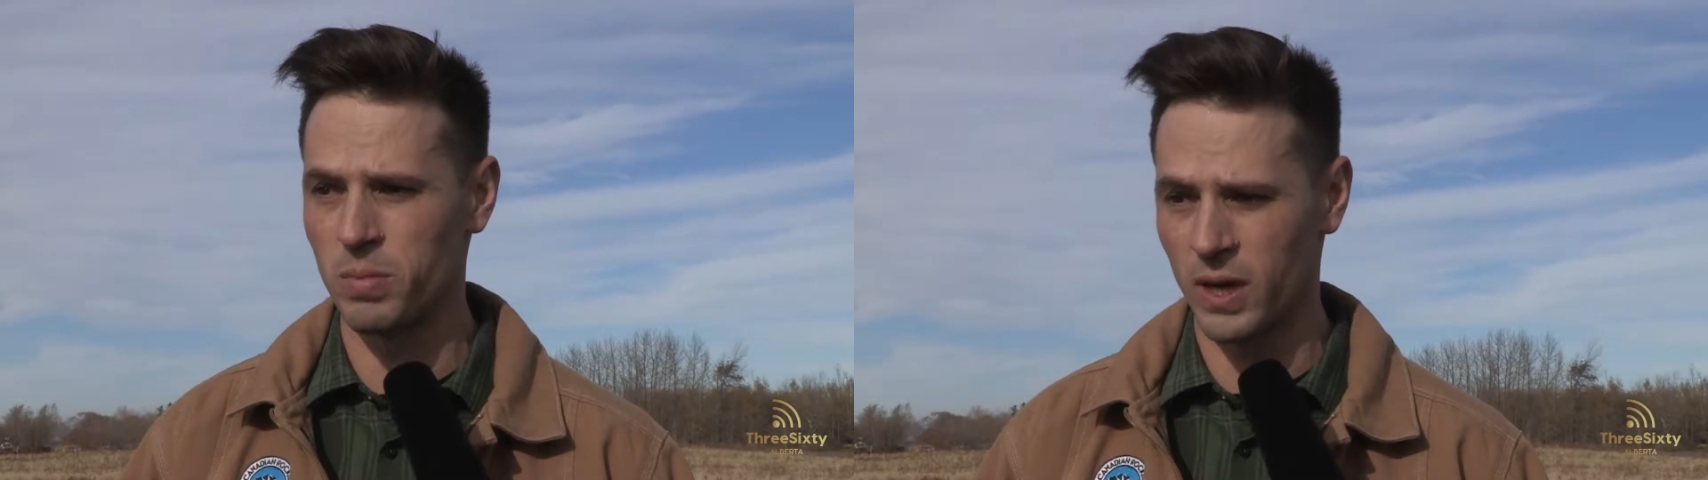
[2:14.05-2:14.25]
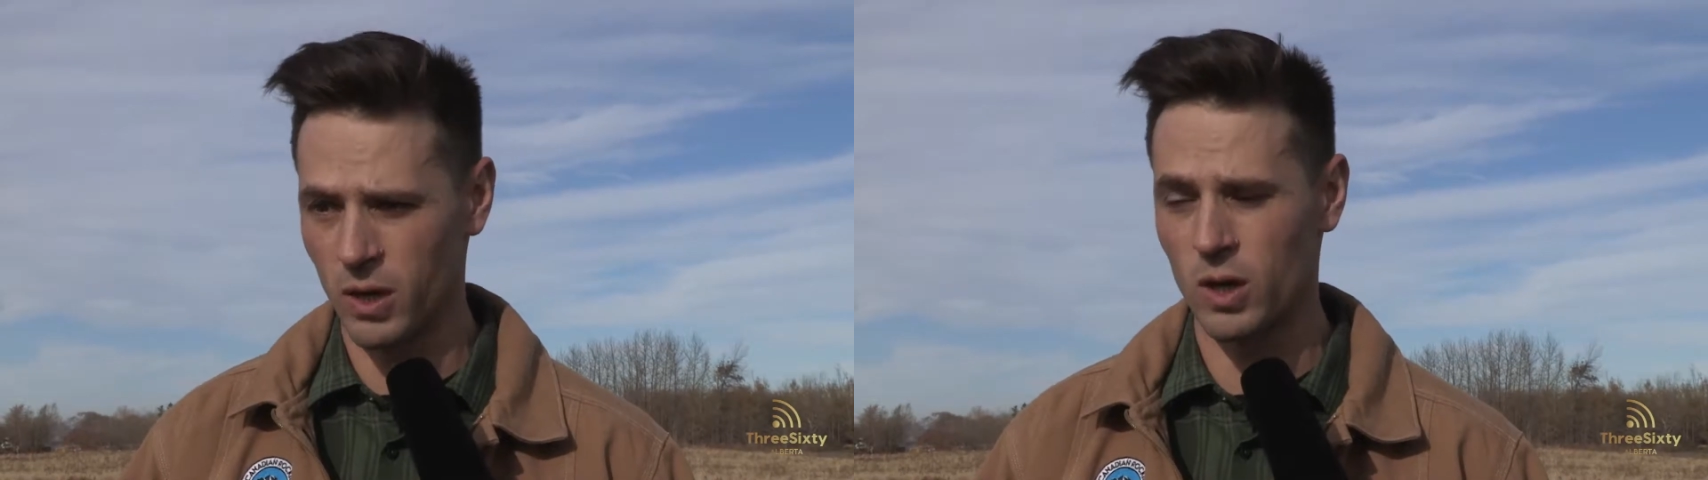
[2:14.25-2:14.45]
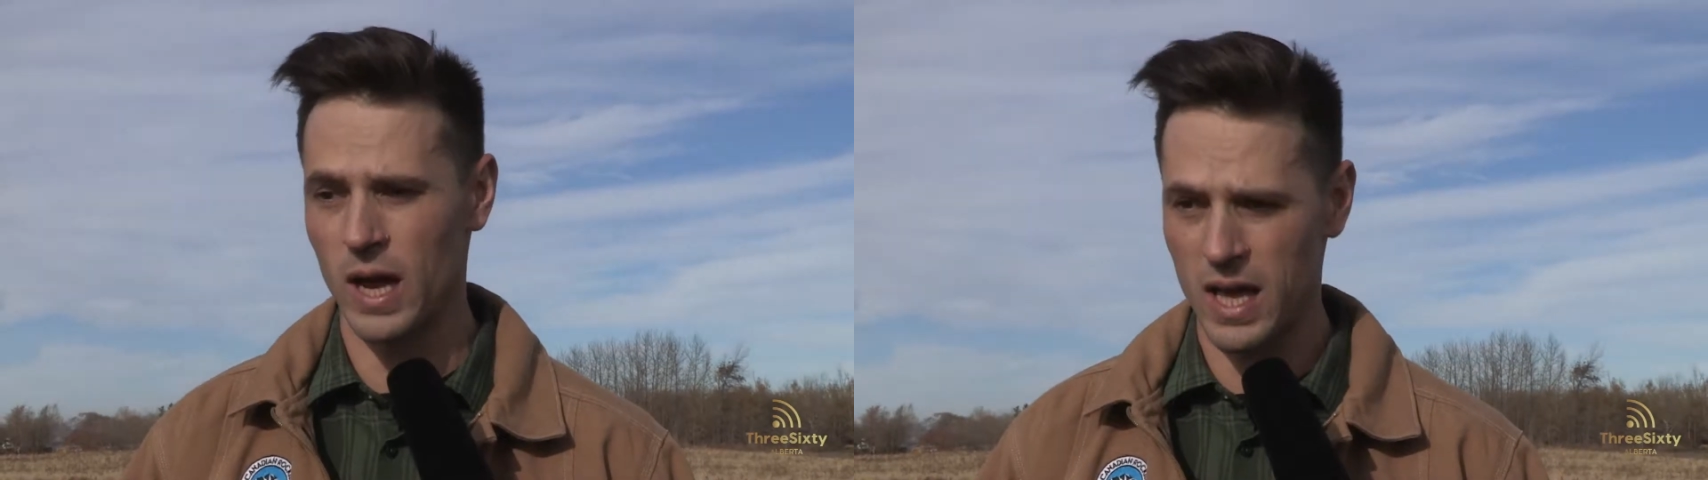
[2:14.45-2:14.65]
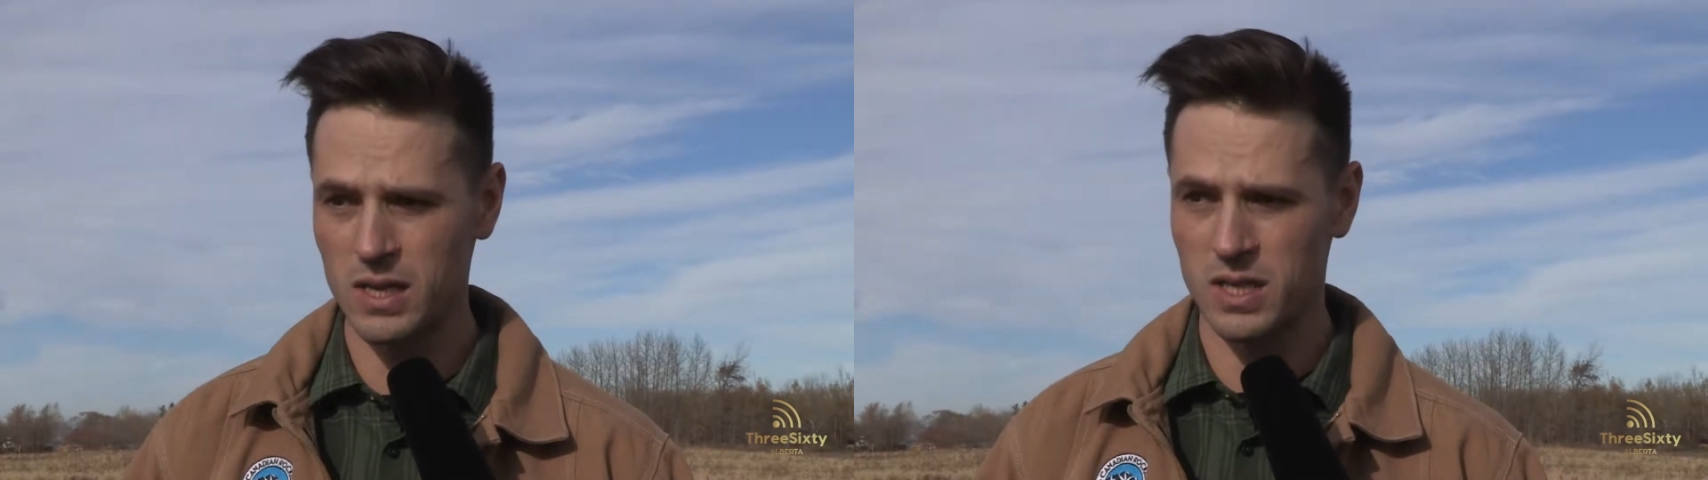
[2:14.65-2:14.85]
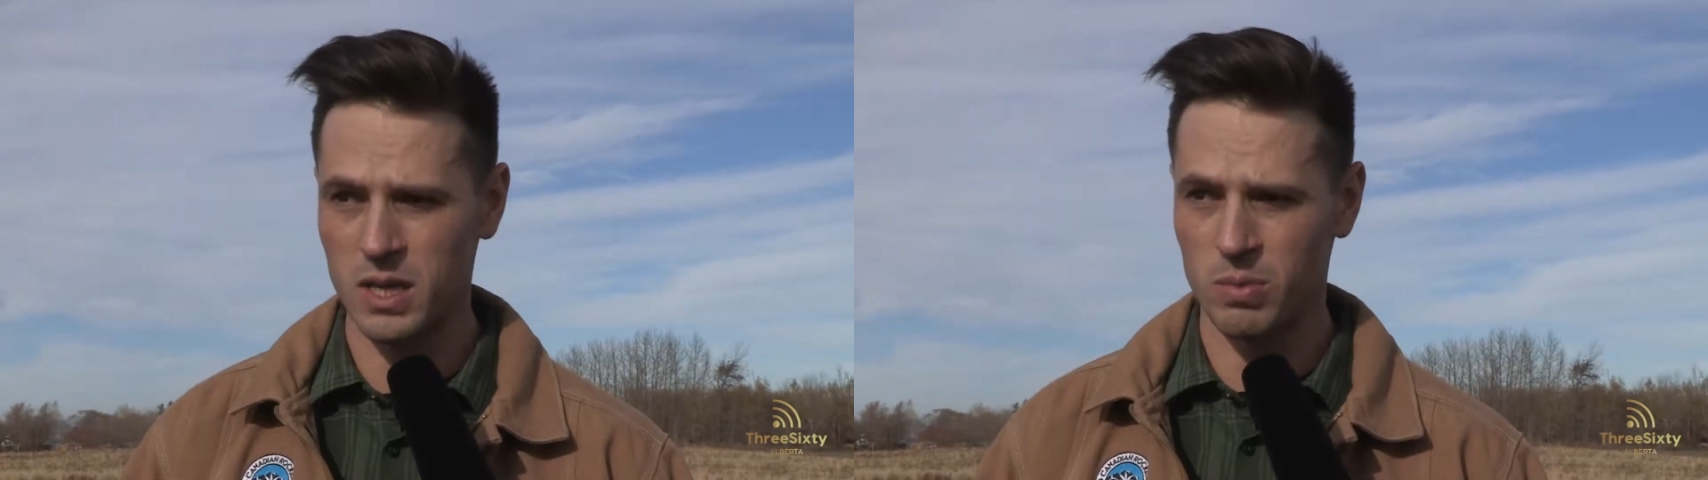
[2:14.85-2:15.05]
bigger
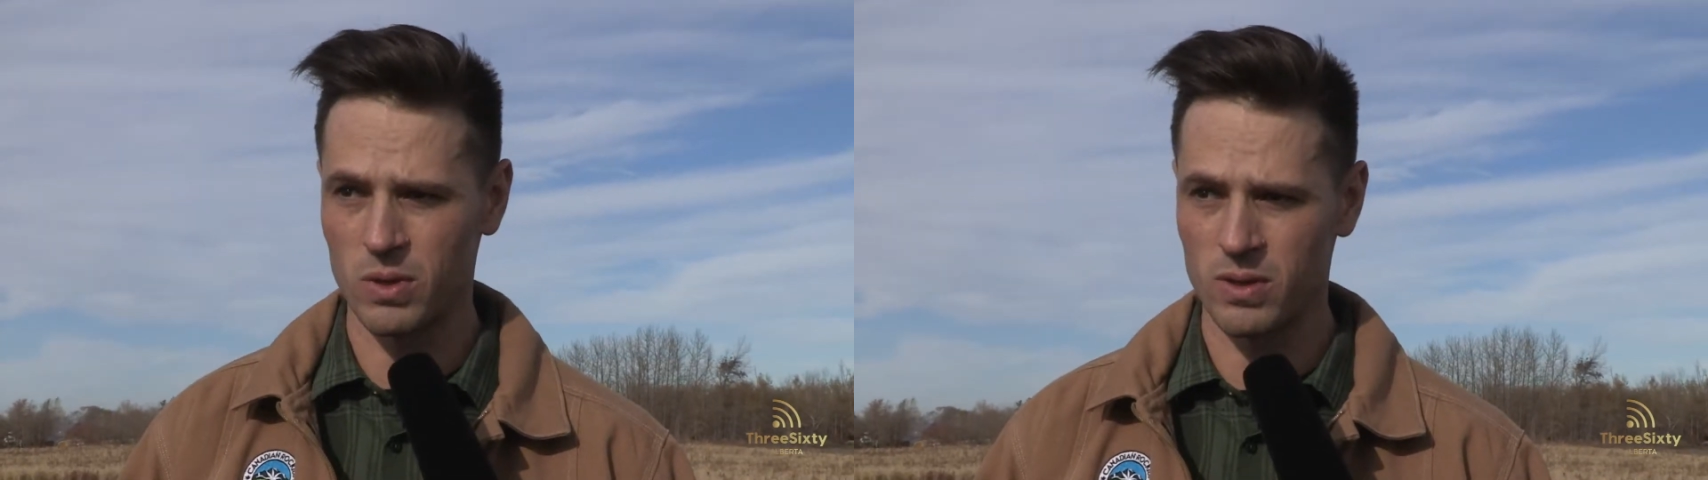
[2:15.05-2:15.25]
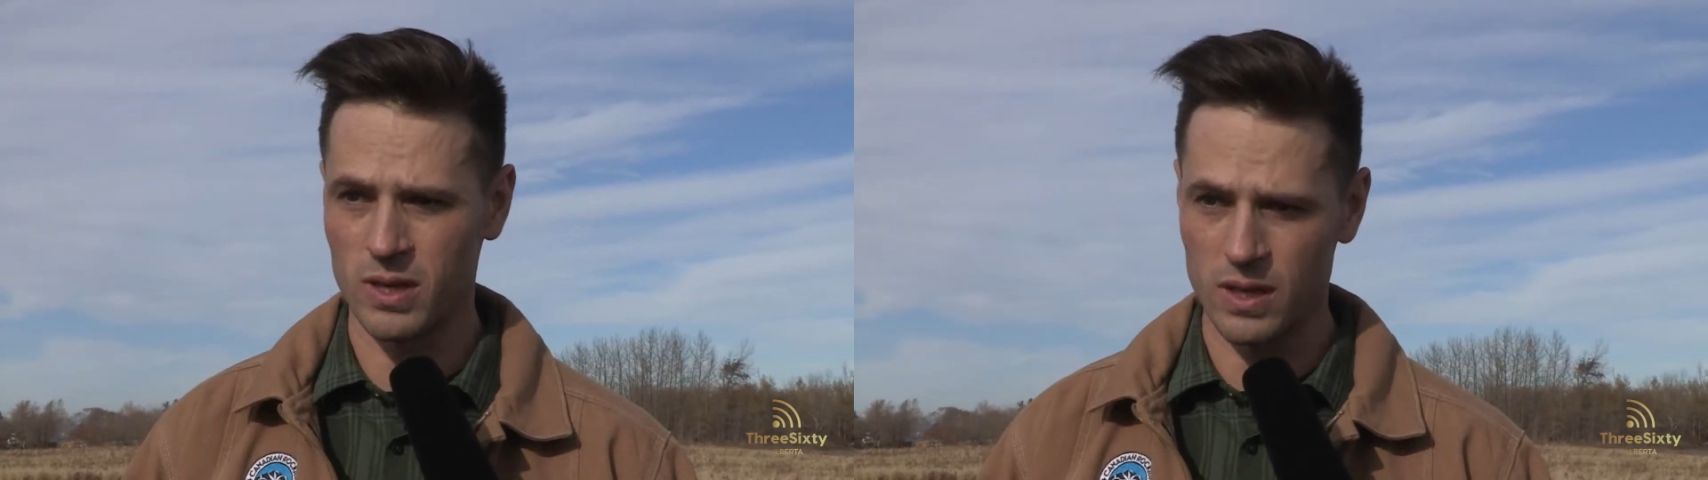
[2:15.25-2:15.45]
and deeper than